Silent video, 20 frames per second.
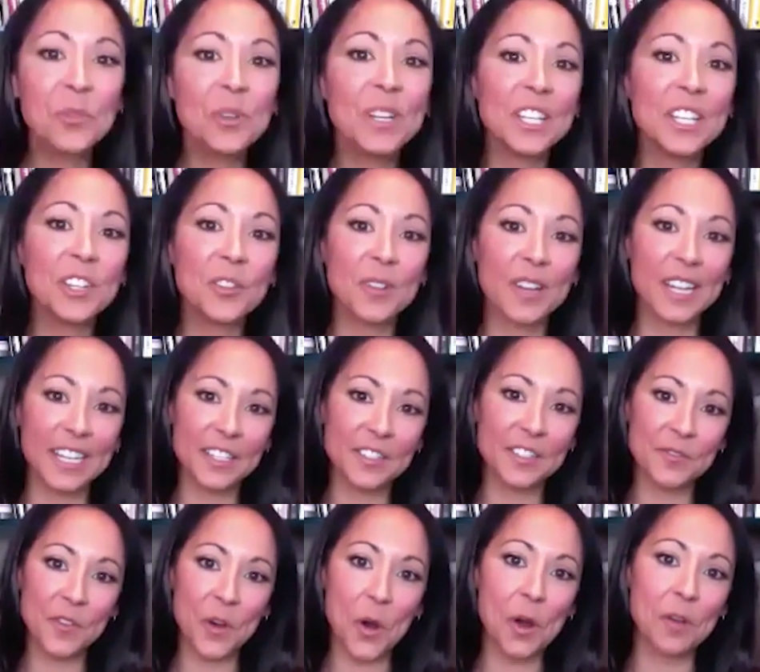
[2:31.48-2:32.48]
reiterate
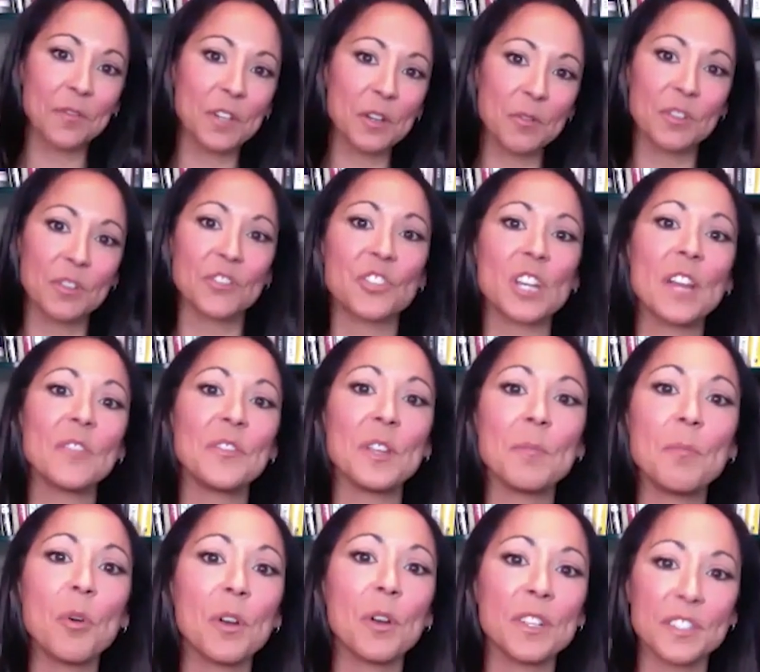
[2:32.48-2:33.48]
for our viewers, John, the
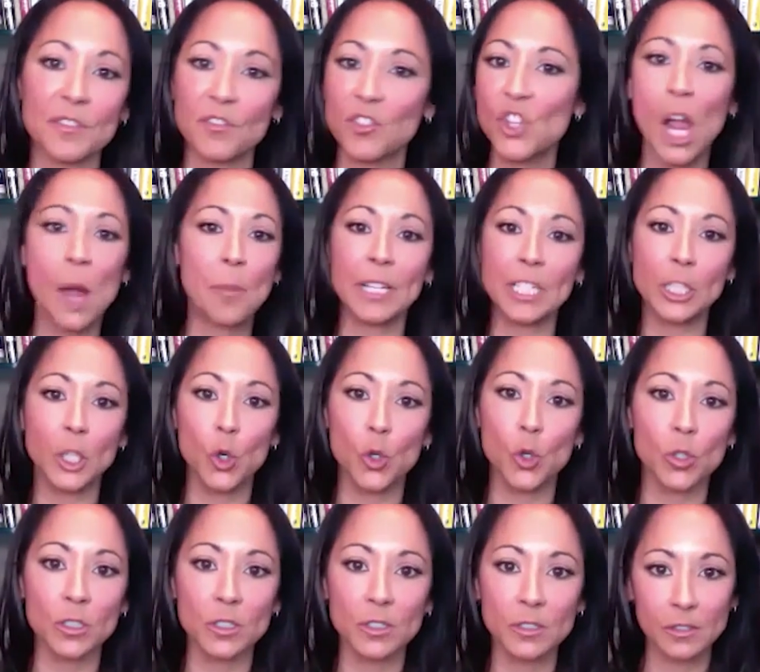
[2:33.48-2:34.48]
importance of shopping
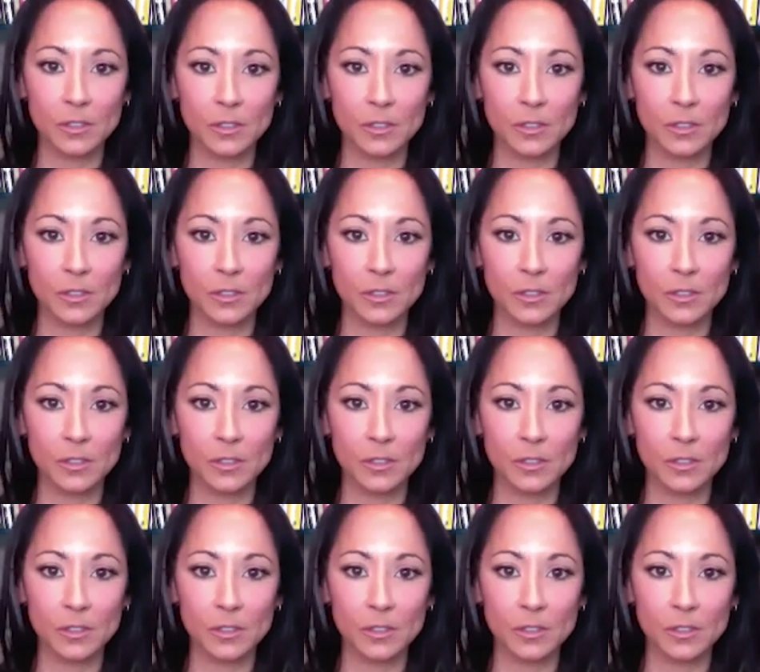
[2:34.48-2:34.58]
local.